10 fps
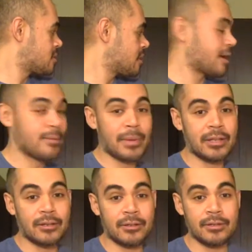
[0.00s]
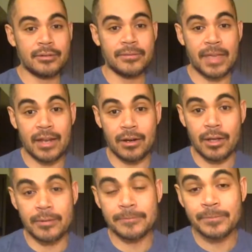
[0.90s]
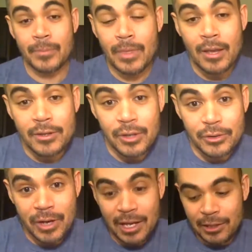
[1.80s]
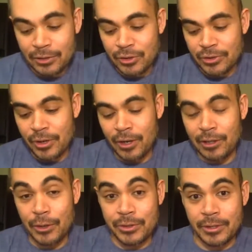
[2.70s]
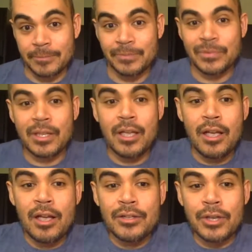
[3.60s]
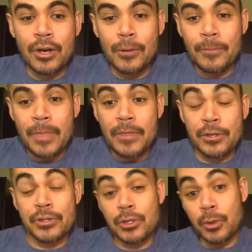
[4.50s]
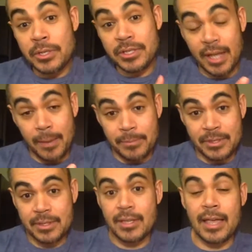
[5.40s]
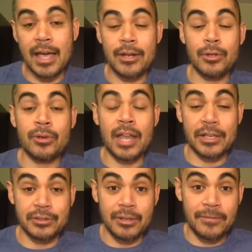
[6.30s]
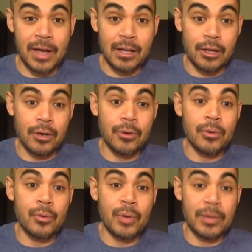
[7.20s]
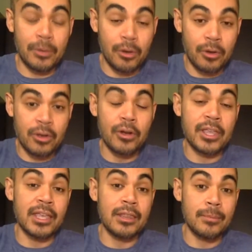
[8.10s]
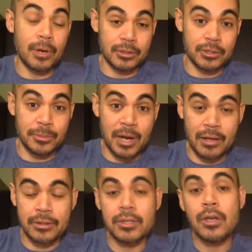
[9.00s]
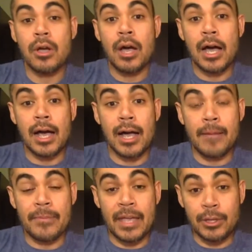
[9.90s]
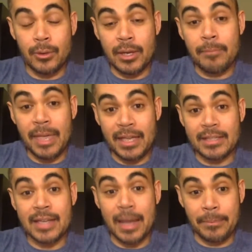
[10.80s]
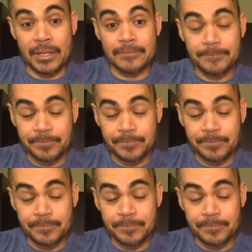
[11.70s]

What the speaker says: I put my little fan on, so I try to talk closer. So there's two steps that you can actually follow when cooking the Brussels sprouts and doing a bacon topping.